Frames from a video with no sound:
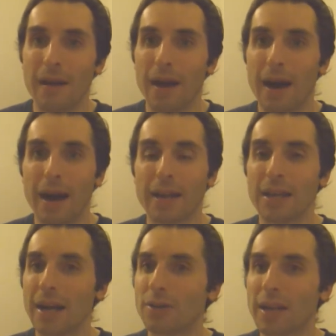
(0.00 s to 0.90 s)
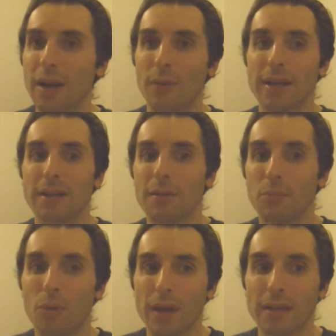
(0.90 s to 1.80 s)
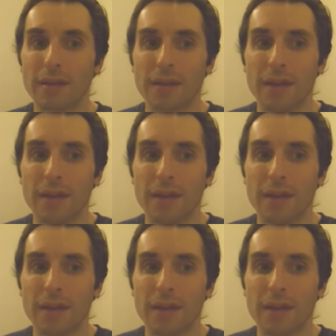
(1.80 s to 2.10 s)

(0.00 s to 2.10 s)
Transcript: I try to get right to the point.